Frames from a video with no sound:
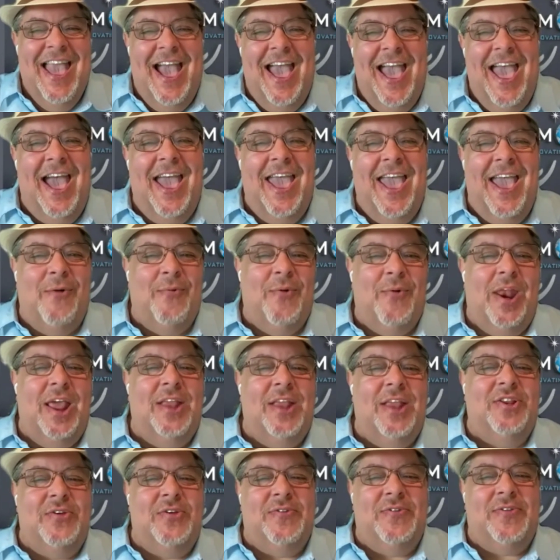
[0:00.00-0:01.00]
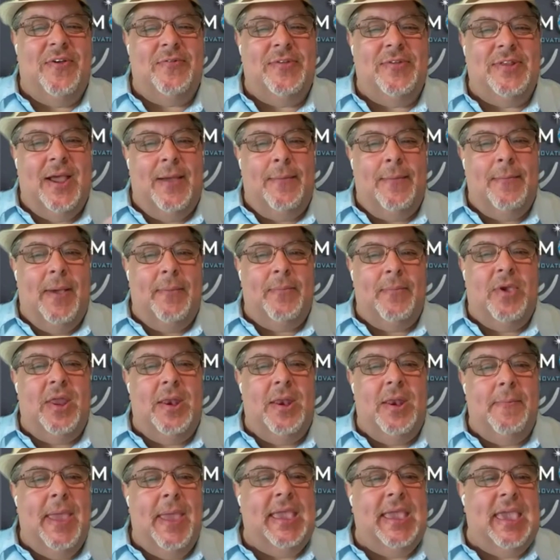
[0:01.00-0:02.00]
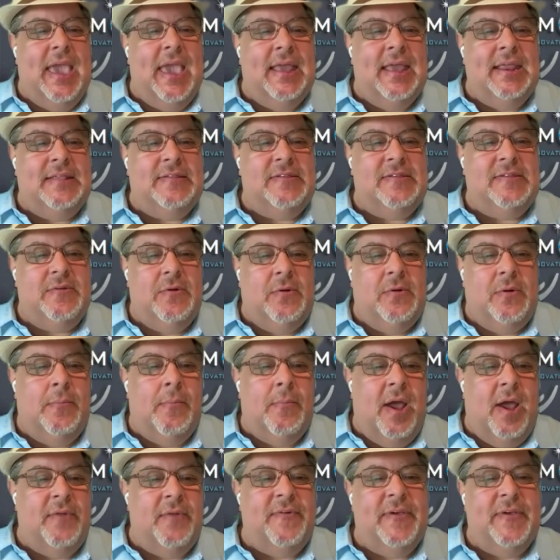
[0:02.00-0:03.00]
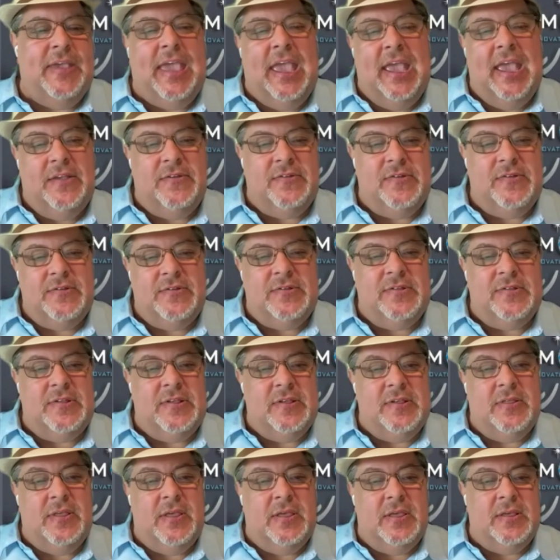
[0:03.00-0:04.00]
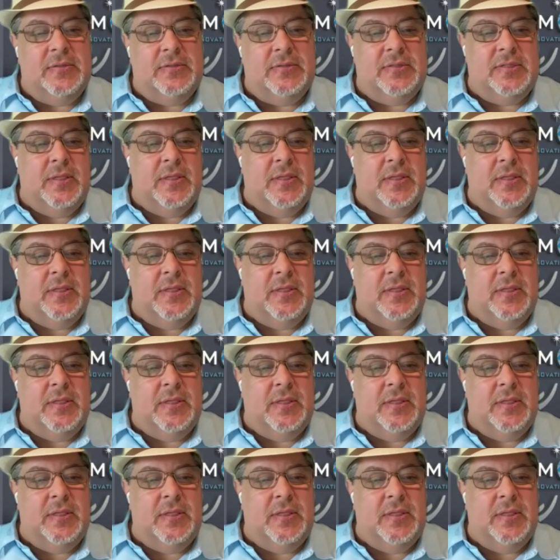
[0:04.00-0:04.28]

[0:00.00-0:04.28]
I, what I do is every time I'm going to make edits or modifications to the,